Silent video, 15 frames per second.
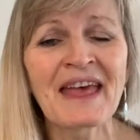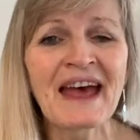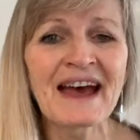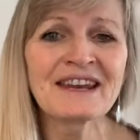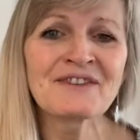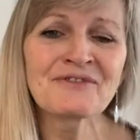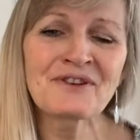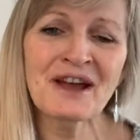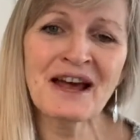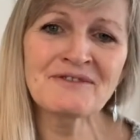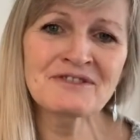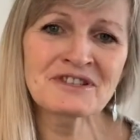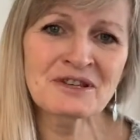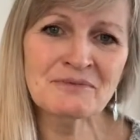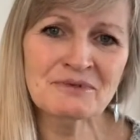And if you
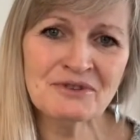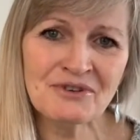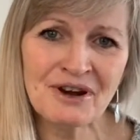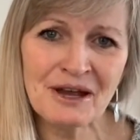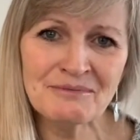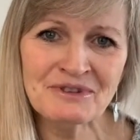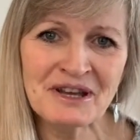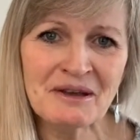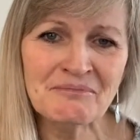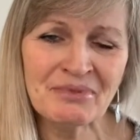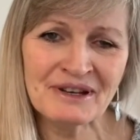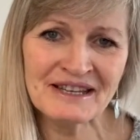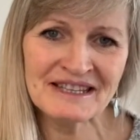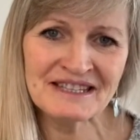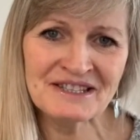haven't subscribed yet,
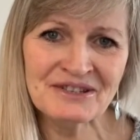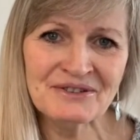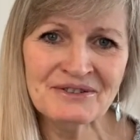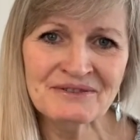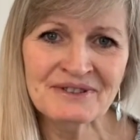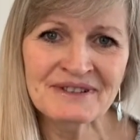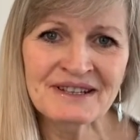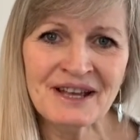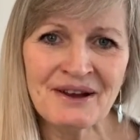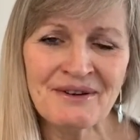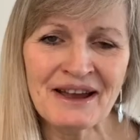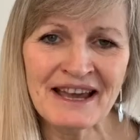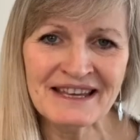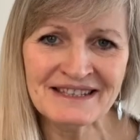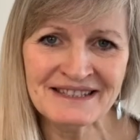please do go
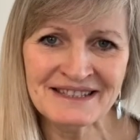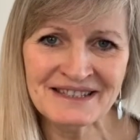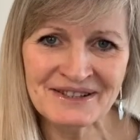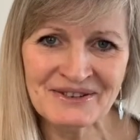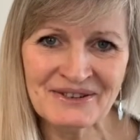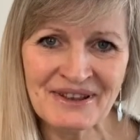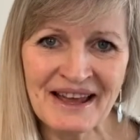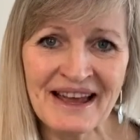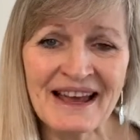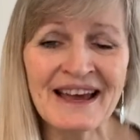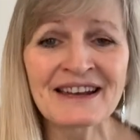ahead and do that.